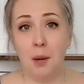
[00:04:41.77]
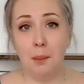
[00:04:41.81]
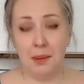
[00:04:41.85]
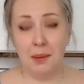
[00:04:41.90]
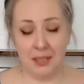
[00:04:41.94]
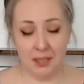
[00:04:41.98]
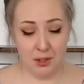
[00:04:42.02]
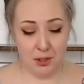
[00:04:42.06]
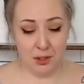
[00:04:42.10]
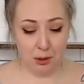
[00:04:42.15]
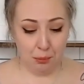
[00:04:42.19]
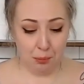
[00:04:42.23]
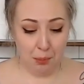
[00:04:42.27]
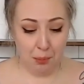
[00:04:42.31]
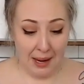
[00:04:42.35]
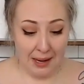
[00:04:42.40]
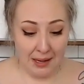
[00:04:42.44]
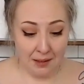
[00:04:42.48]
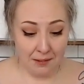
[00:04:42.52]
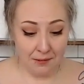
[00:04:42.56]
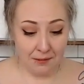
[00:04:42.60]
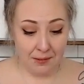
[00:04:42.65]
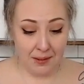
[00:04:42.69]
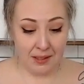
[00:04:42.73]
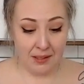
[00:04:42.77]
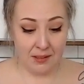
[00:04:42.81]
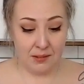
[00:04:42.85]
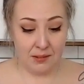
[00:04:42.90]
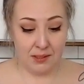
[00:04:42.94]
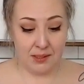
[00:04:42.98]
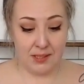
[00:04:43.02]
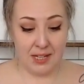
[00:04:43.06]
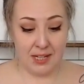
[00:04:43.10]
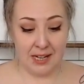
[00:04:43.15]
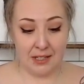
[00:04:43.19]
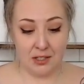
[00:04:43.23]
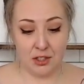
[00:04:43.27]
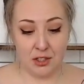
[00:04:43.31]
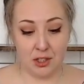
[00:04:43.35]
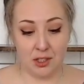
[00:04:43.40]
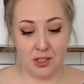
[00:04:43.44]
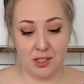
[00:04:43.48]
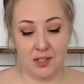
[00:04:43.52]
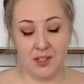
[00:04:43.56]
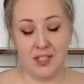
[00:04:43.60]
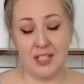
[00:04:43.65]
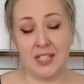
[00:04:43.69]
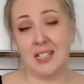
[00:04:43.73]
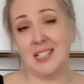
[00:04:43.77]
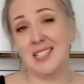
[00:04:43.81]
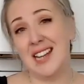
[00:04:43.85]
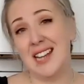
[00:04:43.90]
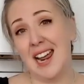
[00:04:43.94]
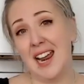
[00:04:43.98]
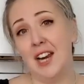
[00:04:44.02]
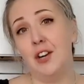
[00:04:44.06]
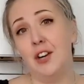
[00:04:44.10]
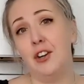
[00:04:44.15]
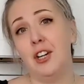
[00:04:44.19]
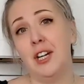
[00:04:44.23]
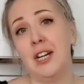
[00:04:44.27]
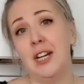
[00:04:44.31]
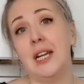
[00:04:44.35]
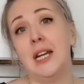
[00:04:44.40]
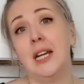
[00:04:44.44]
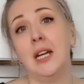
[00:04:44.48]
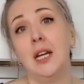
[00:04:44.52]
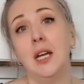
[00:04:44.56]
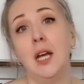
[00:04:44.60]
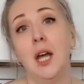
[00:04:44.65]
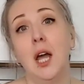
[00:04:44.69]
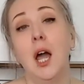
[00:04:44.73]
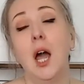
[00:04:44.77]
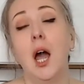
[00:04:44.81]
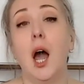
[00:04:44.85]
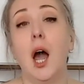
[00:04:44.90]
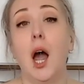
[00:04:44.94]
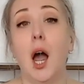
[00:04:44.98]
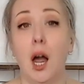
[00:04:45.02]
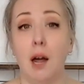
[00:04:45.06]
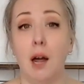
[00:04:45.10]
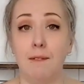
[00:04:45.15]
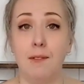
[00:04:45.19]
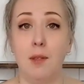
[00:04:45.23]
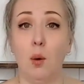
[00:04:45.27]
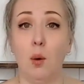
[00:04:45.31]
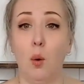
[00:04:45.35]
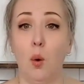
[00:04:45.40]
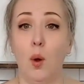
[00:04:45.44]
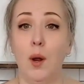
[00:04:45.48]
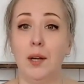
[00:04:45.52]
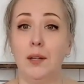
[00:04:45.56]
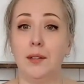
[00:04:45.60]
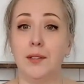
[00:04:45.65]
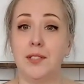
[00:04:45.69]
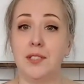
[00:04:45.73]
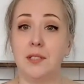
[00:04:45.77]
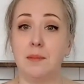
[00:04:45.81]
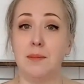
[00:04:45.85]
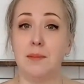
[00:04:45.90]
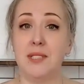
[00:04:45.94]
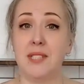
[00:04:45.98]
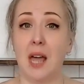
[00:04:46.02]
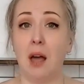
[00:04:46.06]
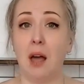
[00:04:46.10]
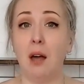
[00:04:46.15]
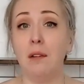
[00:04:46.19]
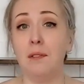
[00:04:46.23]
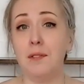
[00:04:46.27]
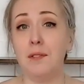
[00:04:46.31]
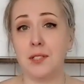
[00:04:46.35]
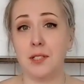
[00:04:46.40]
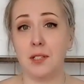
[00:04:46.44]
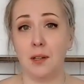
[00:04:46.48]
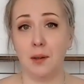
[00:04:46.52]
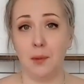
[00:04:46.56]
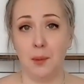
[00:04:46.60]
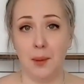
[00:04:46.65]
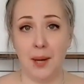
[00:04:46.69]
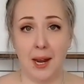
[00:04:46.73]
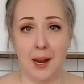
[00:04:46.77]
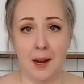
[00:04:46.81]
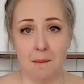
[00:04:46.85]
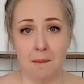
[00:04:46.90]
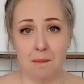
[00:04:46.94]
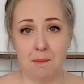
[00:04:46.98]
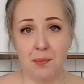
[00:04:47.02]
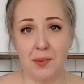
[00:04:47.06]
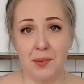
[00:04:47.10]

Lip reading: because you might have endangered the integrity of the oils themselves, okay?